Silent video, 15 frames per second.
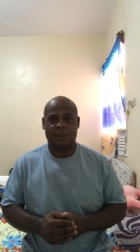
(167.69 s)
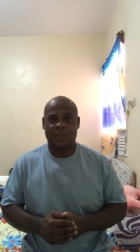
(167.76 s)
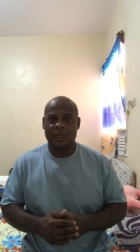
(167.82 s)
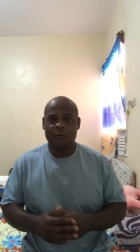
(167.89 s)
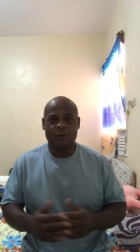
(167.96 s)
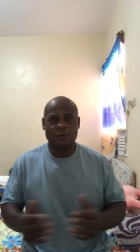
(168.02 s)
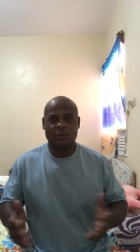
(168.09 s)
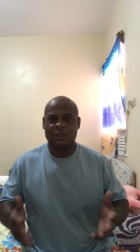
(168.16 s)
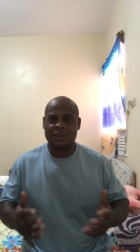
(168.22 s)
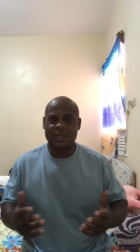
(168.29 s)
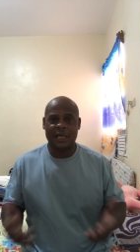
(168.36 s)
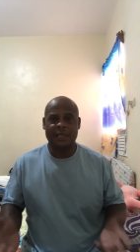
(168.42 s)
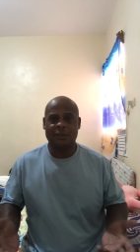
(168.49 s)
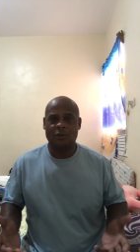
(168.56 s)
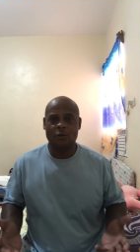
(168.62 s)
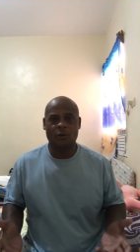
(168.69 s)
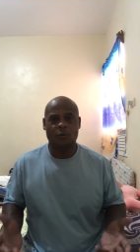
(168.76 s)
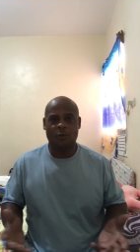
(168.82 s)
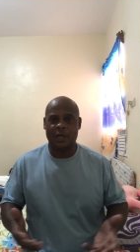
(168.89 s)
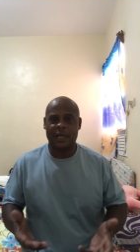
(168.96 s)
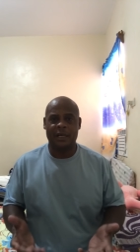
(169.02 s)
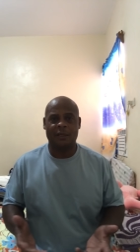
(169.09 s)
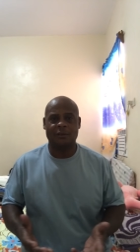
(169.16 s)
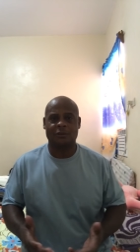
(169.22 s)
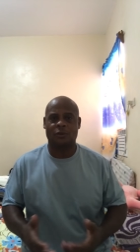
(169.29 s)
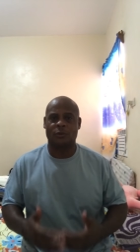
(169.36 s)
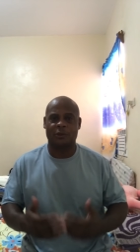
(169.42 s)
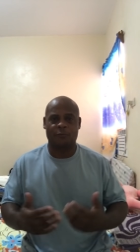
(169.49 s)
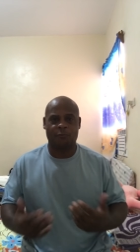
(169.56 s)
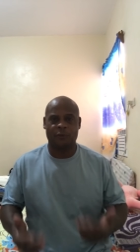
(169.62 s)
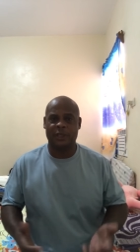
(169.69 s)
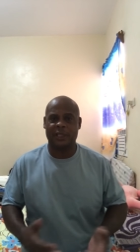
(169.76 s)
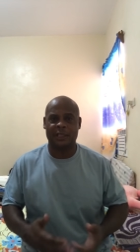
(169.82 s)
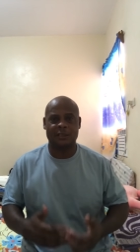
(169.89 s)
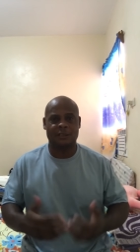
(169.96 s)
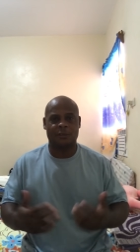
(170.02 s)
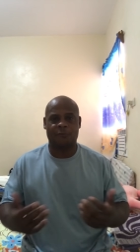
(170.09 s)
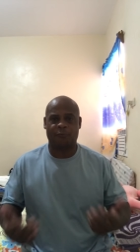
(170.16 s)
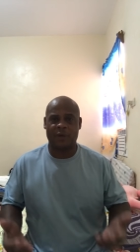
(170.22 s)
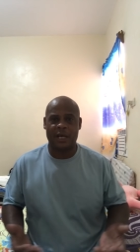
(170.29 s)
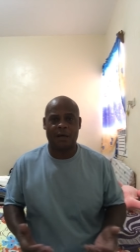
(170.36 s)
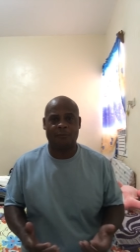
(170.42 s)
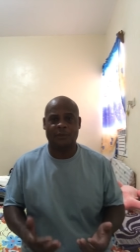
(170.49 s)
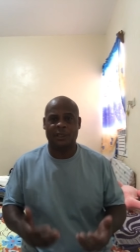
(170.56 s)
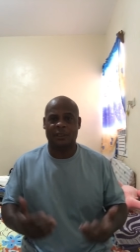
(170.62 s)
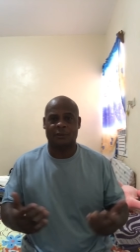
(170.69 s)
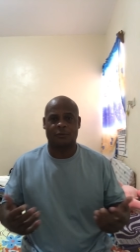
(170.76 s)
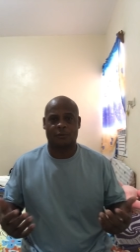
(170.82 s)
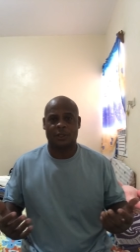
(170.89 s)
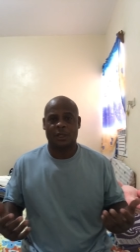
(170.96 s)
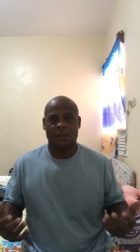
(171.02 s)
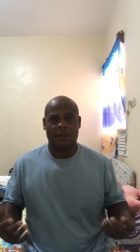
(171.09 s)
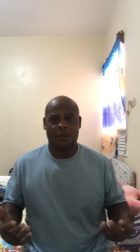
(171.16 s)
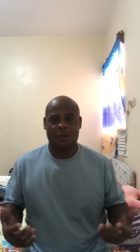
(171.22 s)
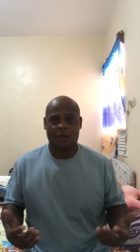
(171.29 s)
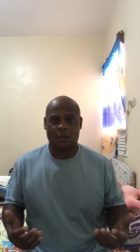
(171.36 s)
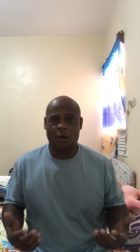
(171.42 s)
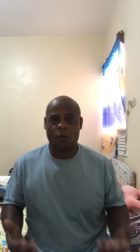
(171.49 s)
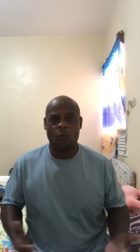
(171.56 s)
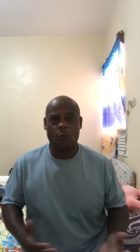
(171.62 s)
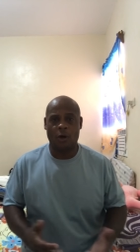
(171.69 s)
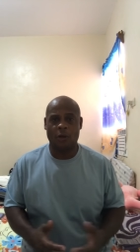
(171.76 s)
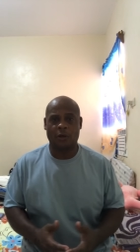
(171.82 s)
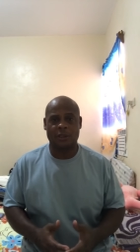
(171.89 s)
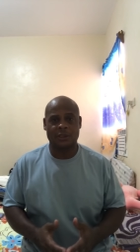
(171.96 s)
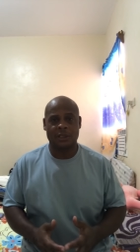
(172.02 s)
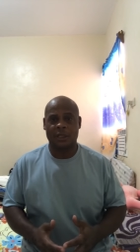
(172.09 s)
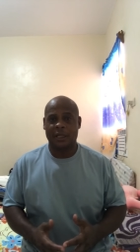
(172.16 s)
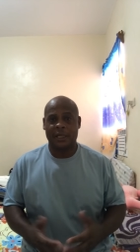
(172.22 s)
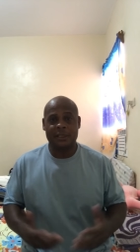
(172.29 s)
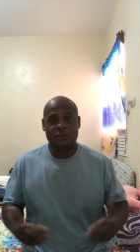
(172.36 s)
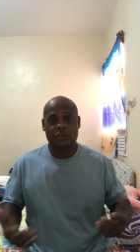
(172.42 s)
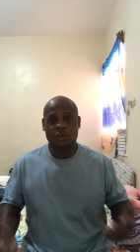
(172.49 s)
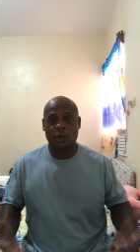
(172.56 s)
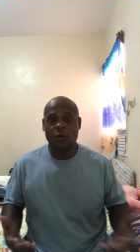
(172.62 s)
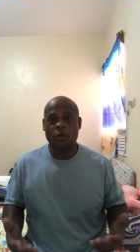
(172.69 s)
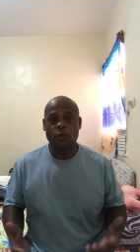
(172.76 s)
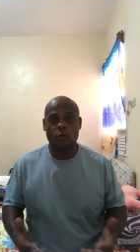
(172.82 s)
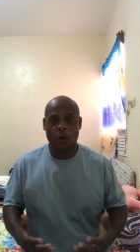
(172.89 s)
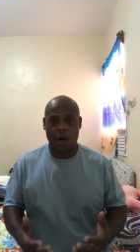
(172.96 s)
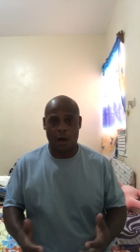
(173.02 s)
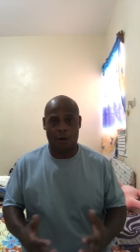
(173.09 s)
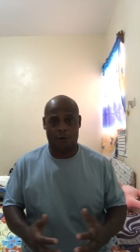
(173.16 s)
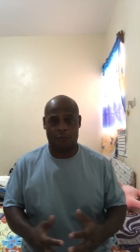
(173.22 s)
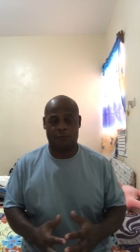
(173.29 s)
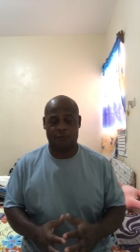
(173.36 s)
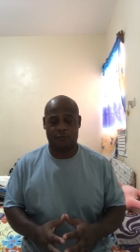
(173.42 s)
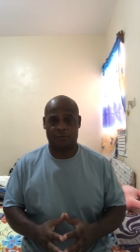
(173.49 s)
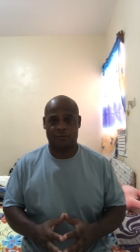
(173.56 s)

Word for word: He wants to take you around to his friends, his family, his co-workers, and show you off.